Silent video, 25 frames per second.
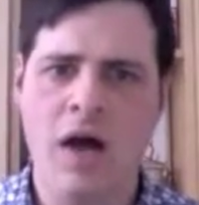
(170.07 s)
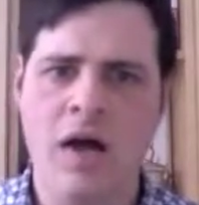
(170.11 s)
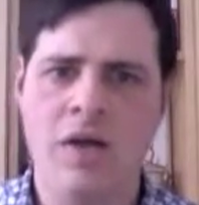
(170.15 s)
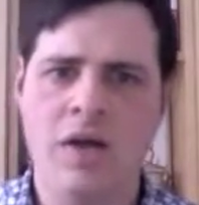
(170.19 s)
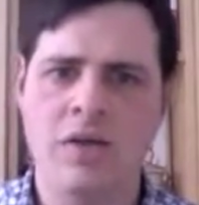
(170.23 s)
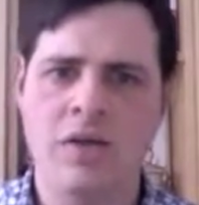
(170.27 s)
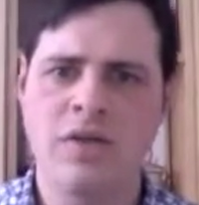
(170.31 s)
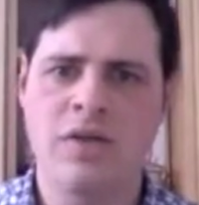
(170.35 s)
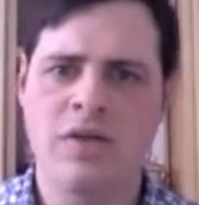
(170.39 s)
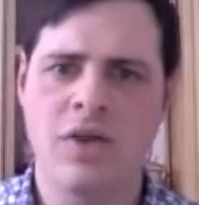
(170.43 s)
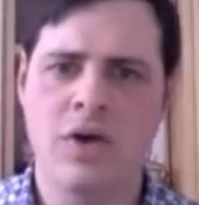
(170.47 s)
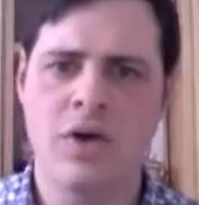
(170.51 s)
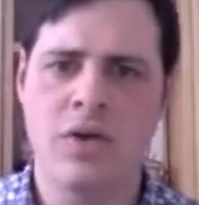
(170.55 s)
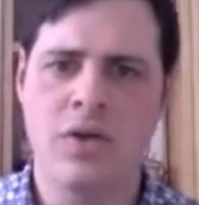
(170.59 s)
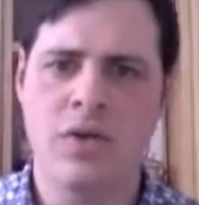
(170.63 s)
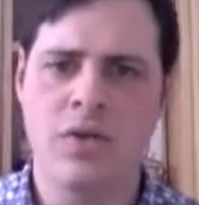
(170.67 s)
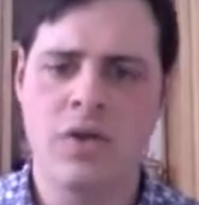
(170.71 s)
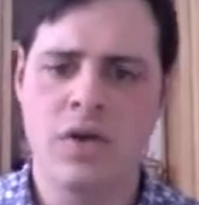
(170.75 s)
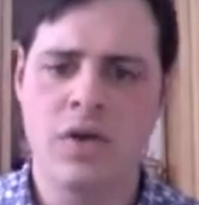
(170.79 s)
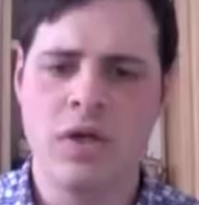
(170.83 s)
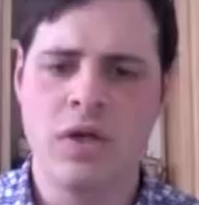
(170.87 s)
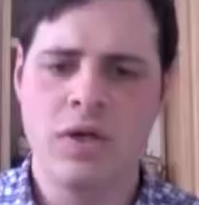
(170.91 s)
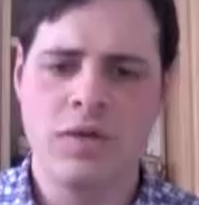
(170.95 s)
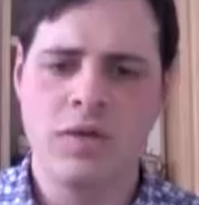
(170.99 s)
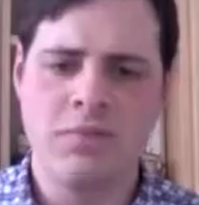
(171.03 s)

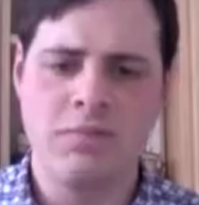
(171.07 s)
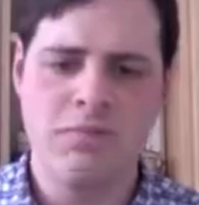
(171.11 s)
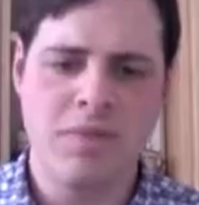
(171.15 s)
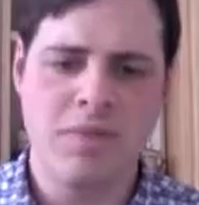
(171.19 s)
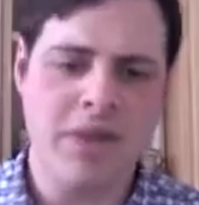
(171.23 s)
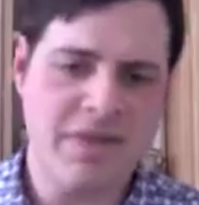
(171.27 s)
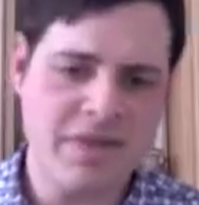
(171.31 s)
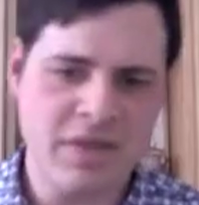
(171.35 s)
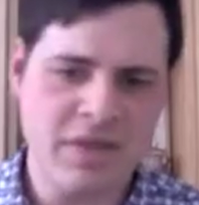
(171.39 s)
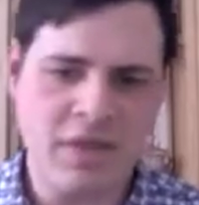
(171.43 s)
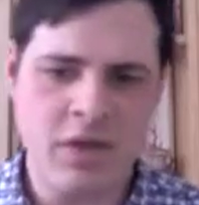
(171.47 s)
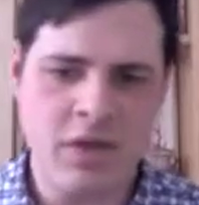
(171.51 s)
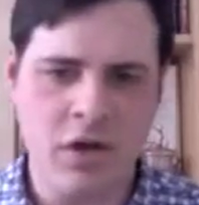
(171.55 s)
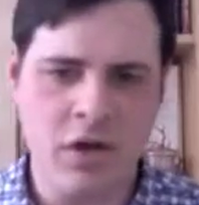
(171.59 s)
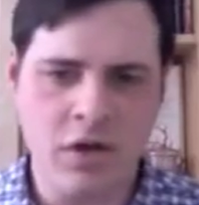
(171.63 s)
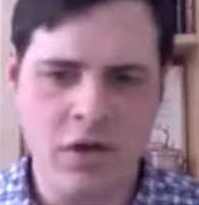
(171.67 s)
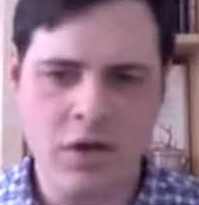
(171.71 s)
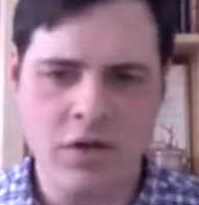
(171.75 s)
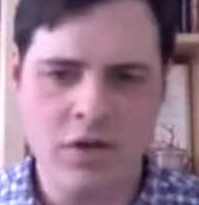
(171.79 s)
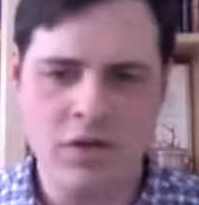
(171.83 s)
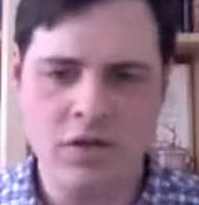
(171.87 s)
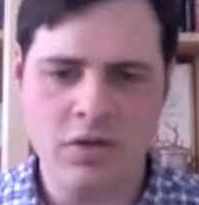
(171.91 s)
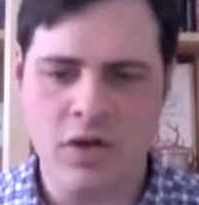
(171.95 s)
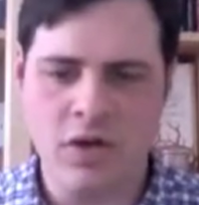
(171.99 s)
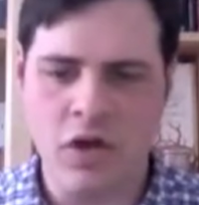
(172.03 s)
So blessing
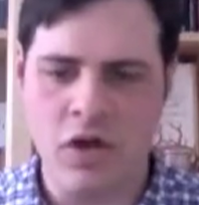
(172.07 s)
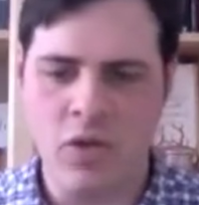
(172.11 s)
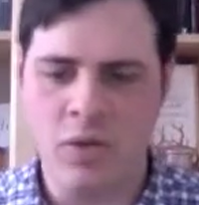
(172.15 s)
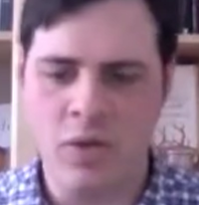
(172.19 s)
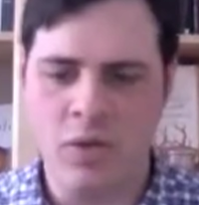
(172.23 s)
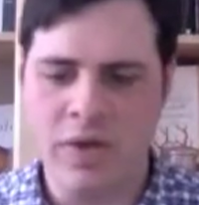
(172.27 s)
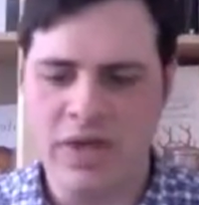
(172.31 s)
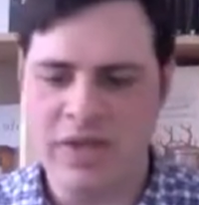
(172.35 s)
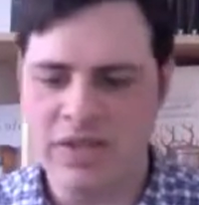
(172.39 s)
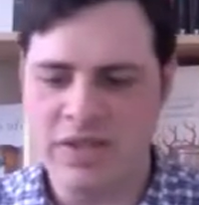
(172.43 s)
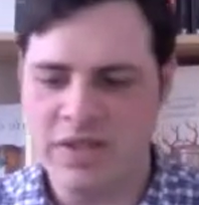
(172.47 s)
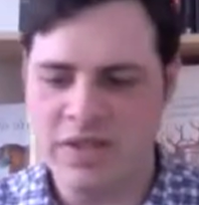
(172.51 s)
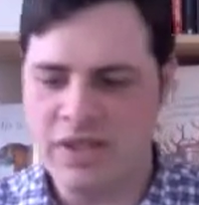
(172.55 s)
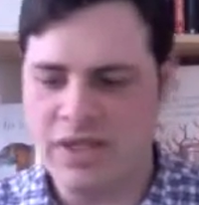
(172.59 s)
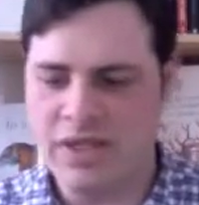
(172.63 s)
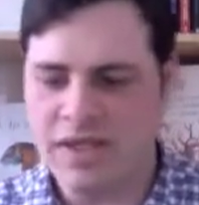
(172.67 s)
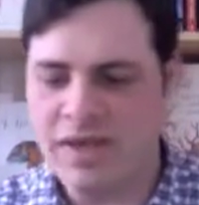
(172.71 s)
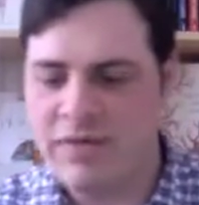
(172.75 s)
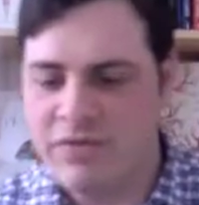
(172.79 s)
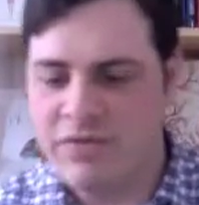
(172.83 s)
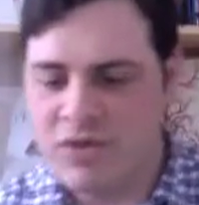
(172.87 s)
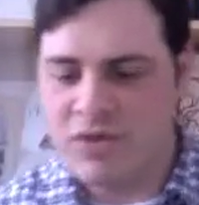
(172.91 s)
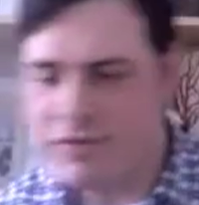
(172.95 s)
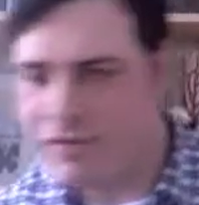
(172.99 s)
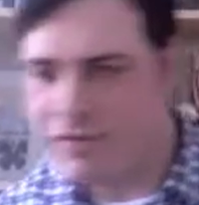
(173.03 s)
card always
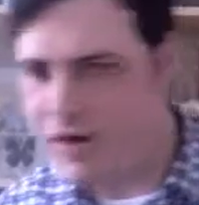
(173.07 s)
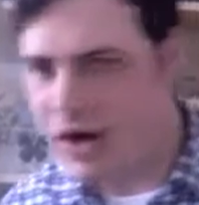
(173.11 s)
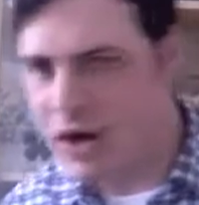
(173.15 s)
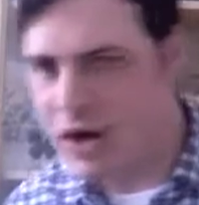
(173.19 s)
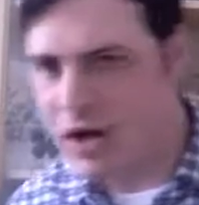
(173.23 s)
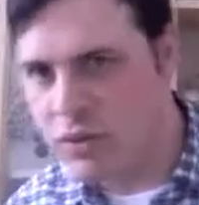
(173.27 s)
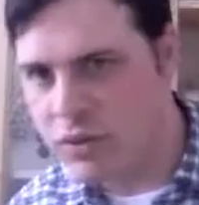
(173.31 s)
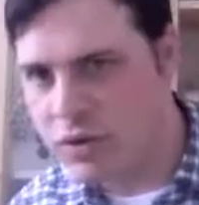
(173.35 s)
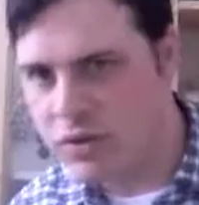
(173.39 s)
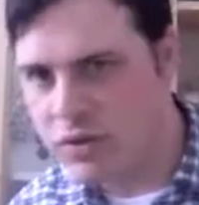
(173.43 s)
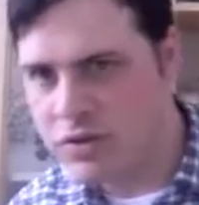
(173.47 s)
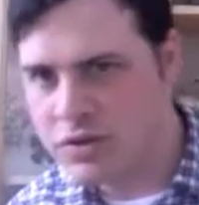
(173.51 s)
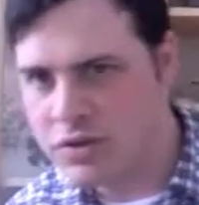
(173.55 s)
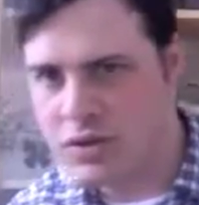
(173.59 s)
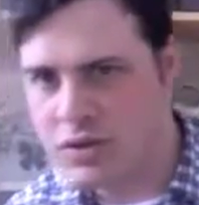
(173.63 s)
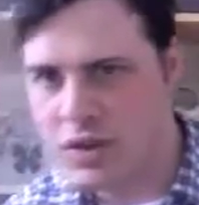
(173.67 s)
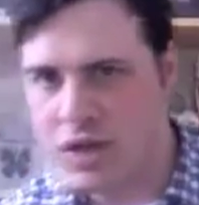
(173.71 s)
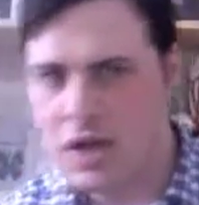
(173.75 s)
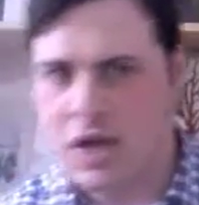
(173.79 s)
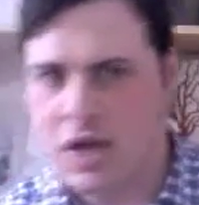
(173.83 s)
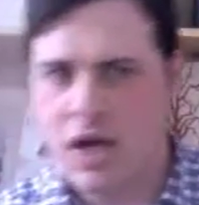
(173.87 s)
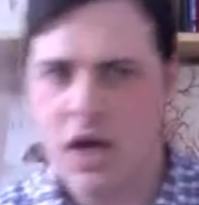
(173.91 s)
gives you followers.